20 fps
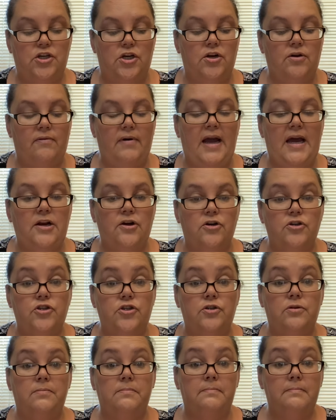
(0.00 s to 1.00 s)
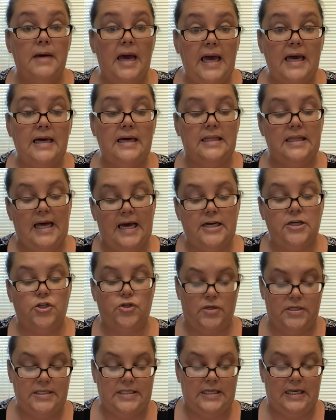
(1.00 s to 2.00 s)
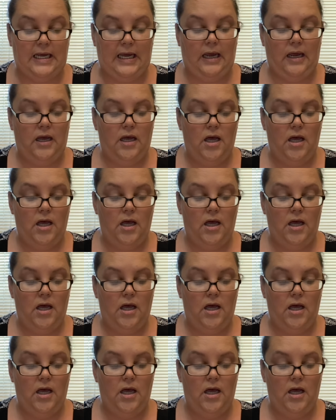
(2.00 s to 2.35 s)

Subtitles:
generators to make electricity.